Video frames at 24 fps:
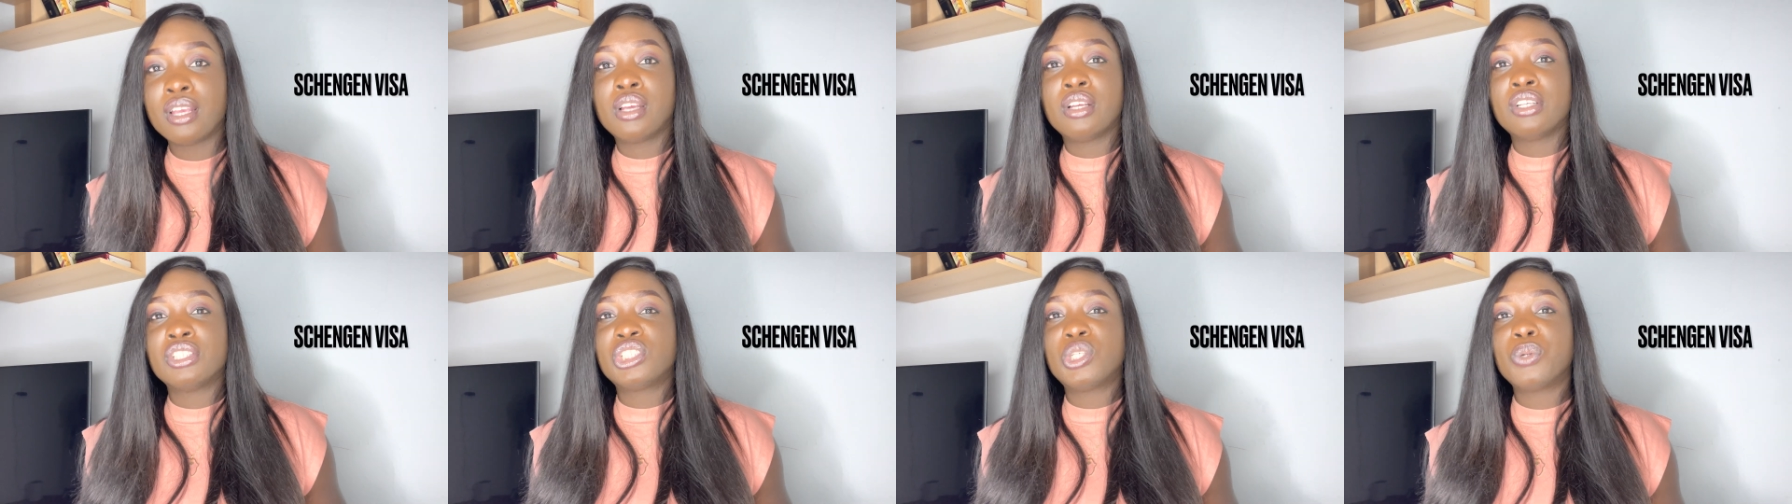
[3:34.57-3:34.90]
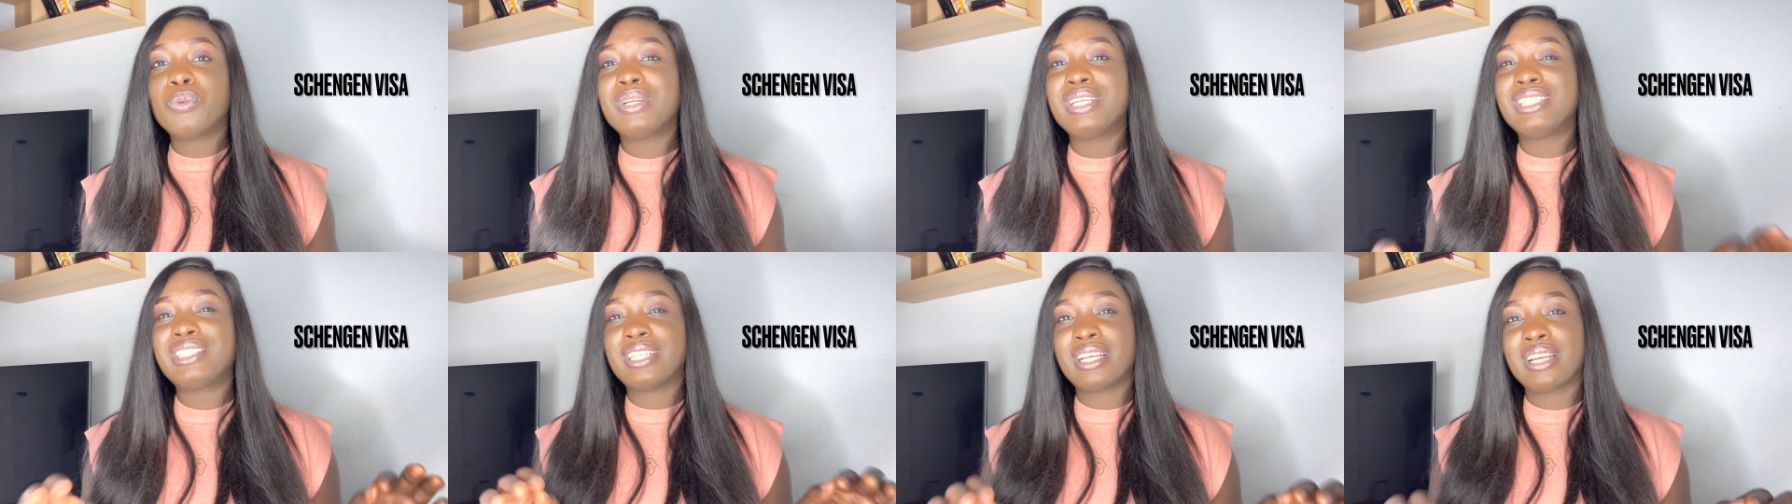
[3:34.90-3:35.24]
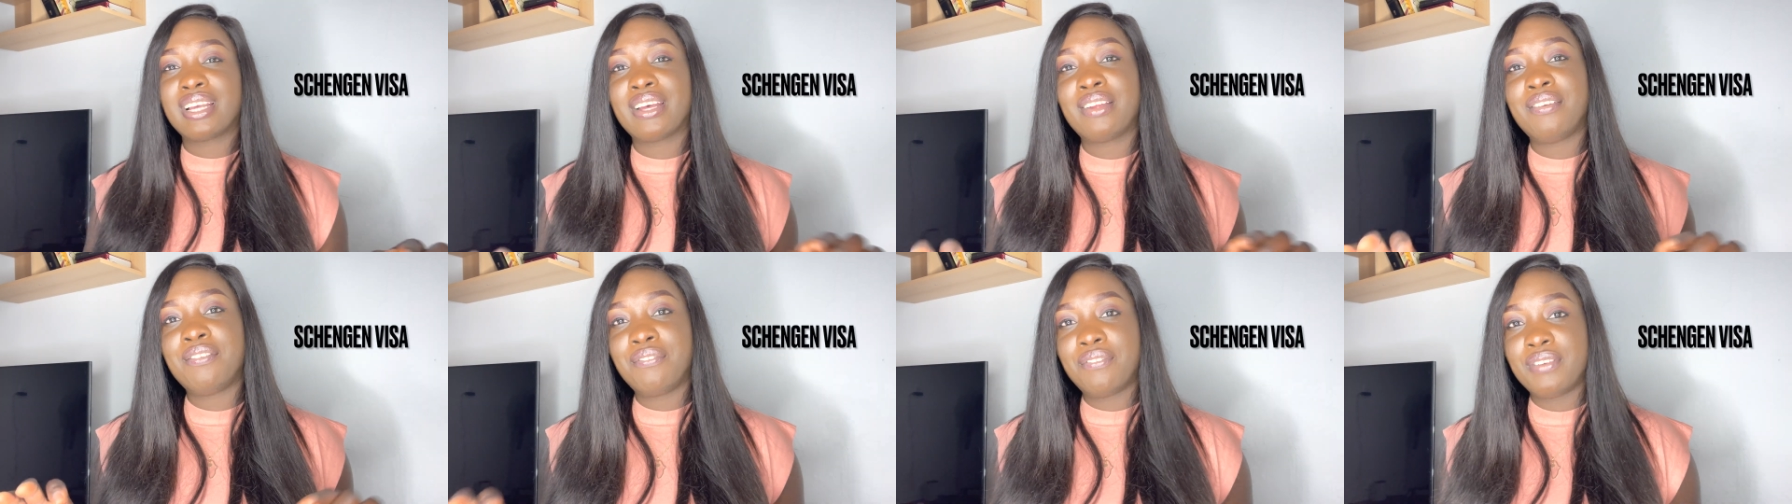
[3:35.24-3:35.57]
So with the
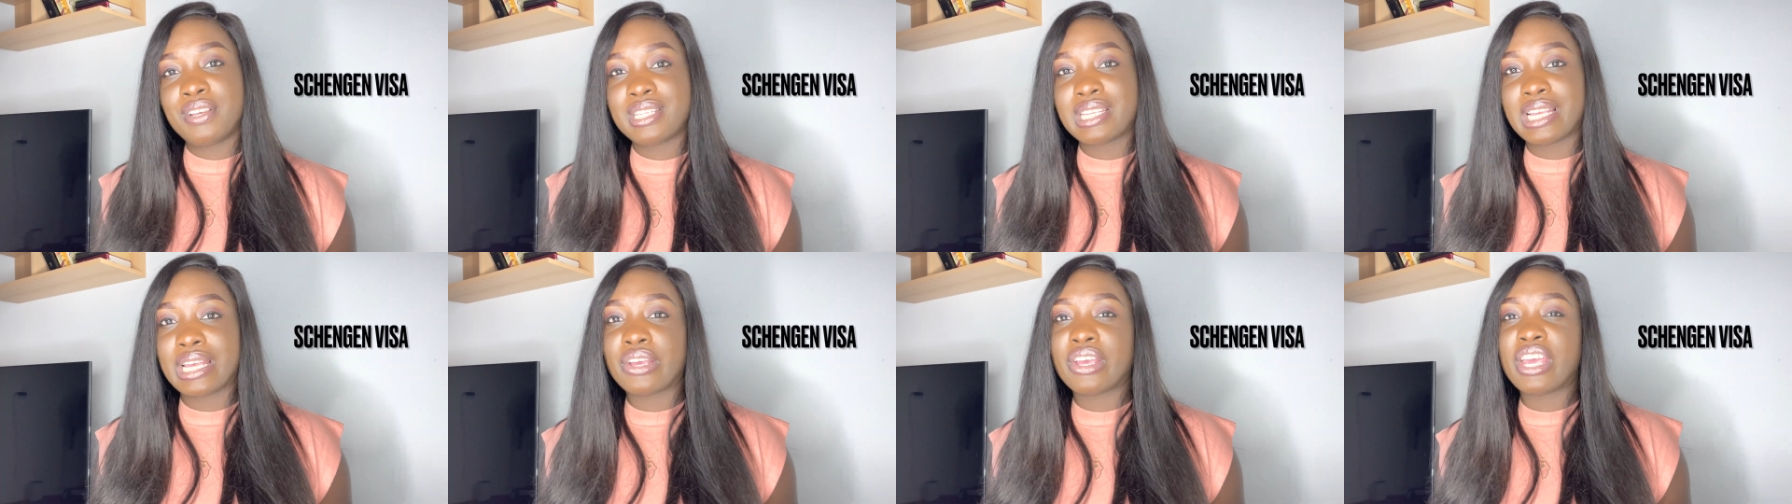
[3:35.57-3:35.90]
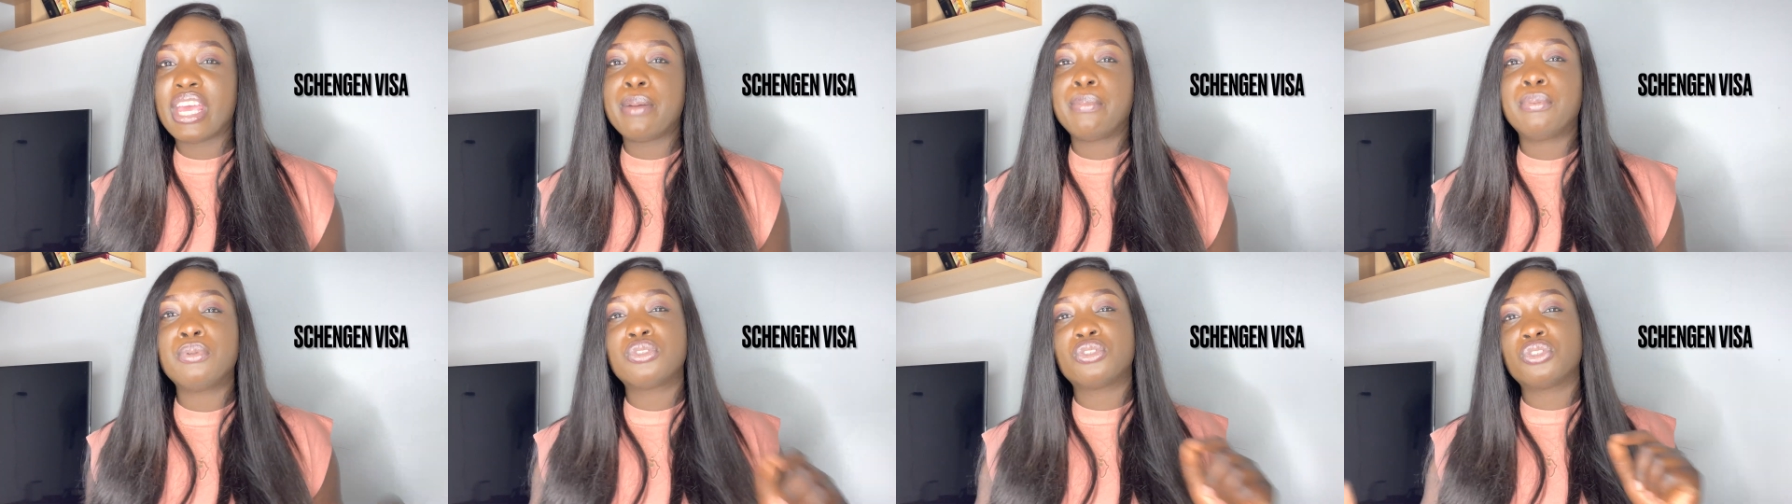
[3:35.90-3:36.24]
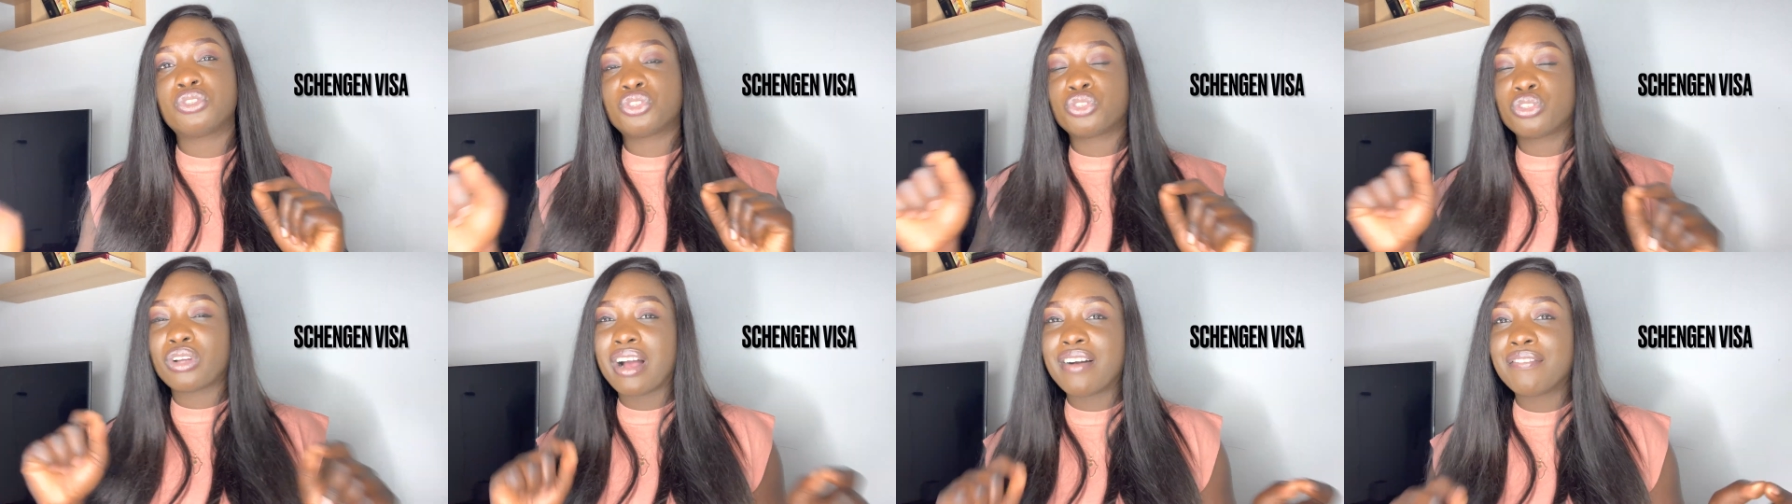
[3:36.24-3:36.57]
Schengen visa, you're able to
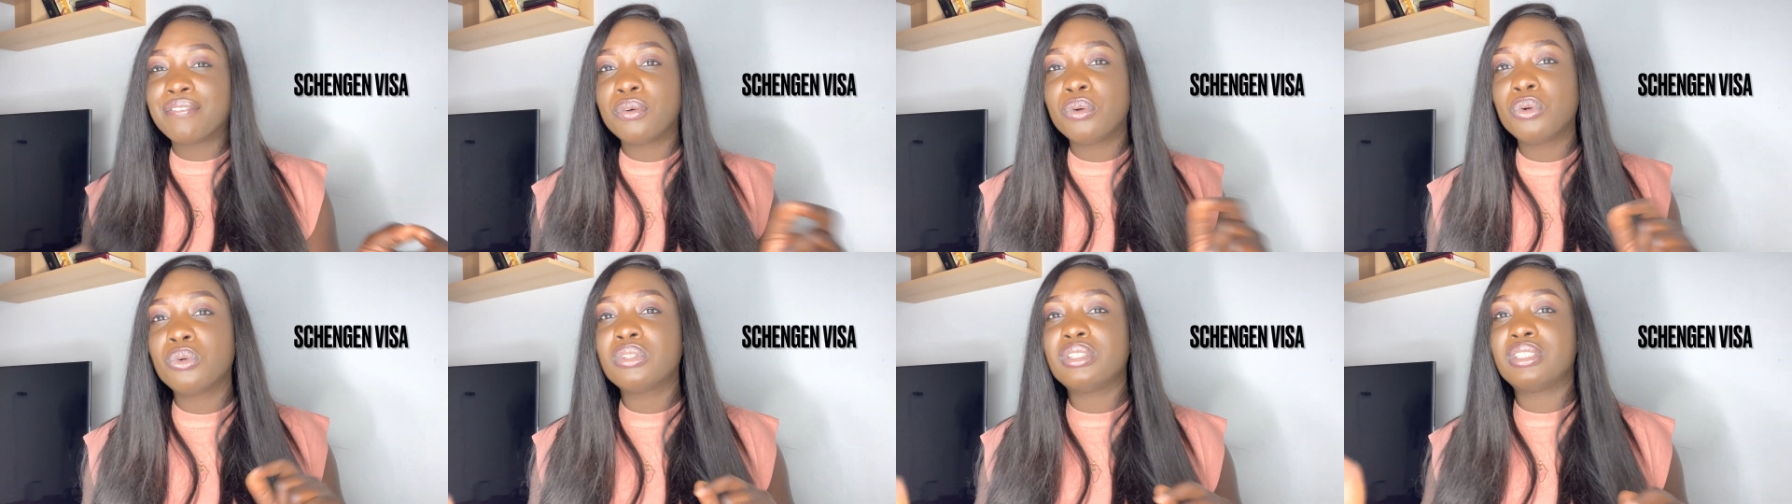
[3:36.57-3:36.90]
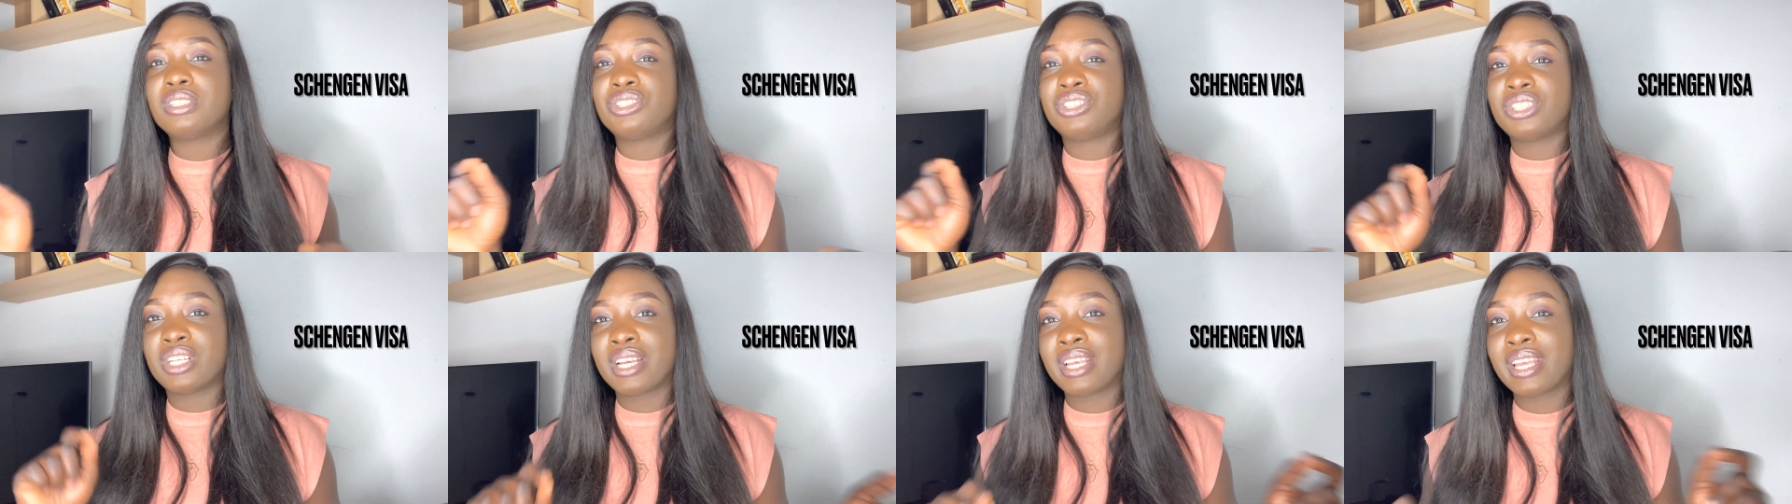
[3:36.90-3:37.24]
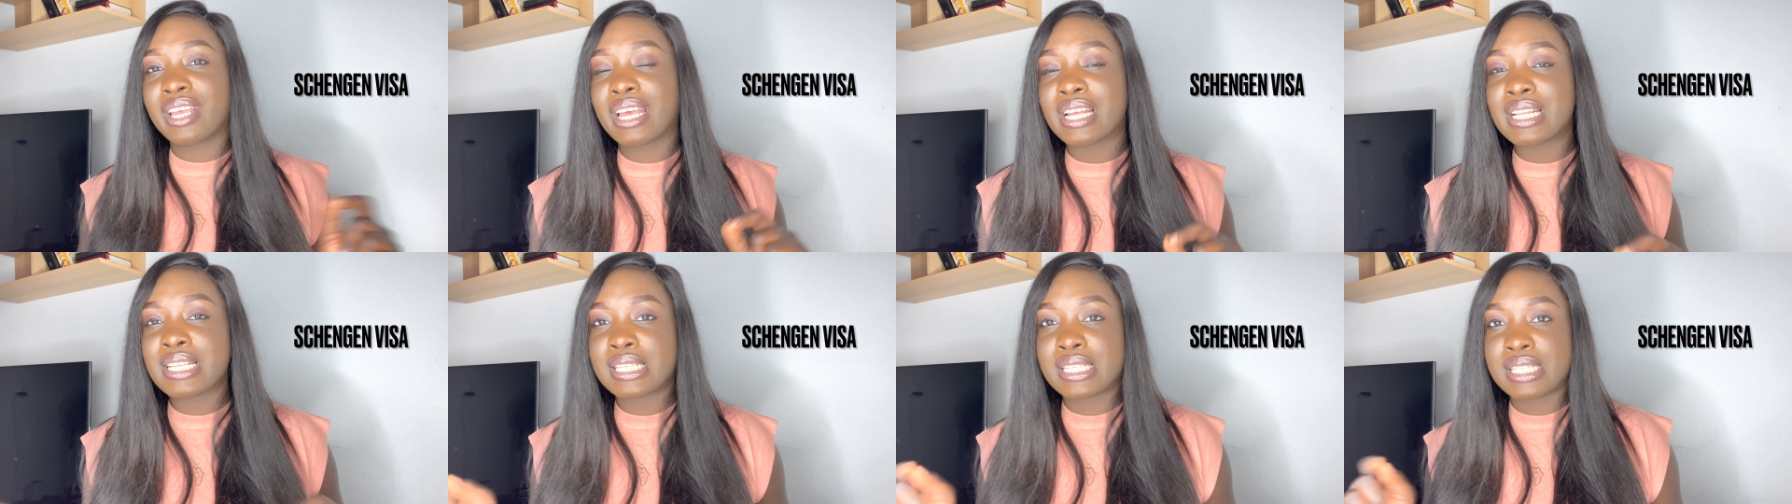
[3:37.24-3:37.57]
travel the
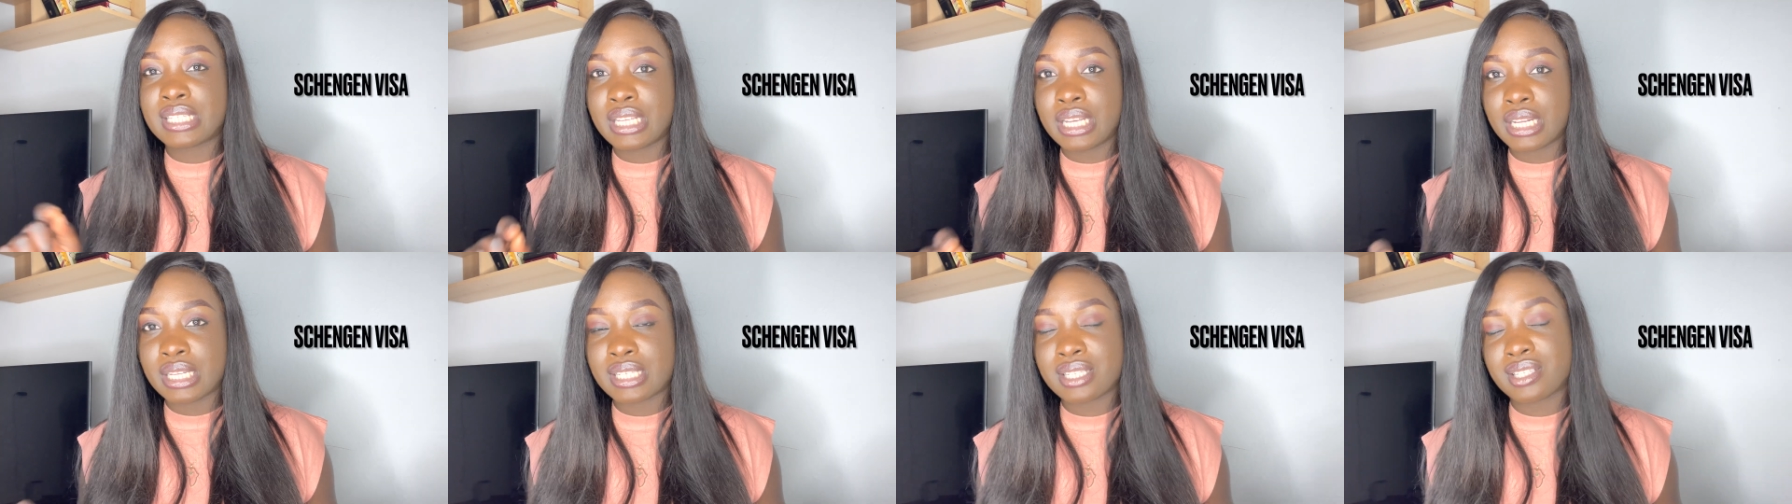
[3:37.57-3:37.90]
Schengen states,